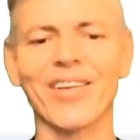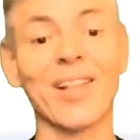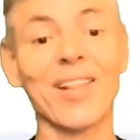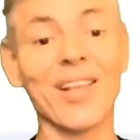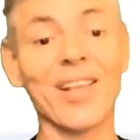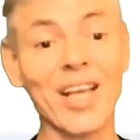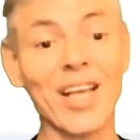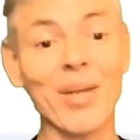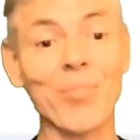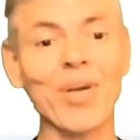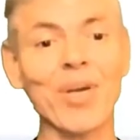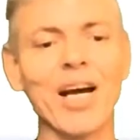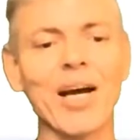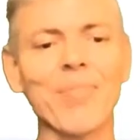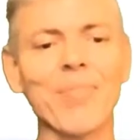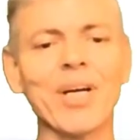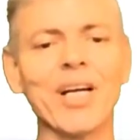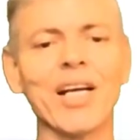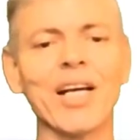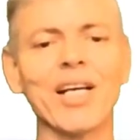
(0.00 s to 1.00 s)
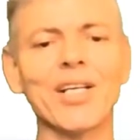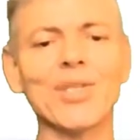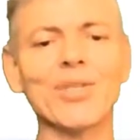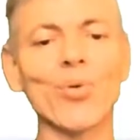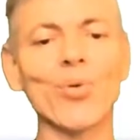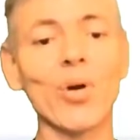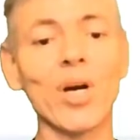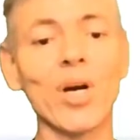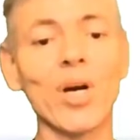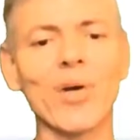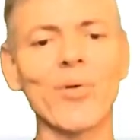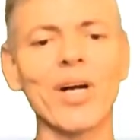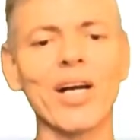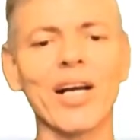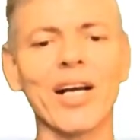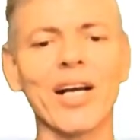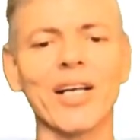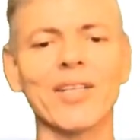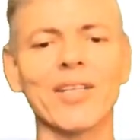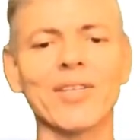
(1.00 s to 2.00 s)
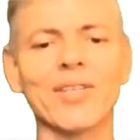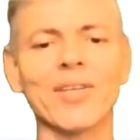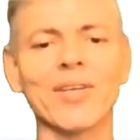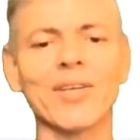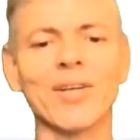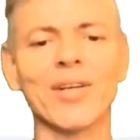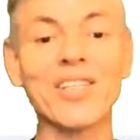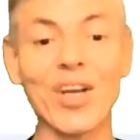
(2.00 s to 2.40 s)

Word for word: This can be uppercase or lowercase.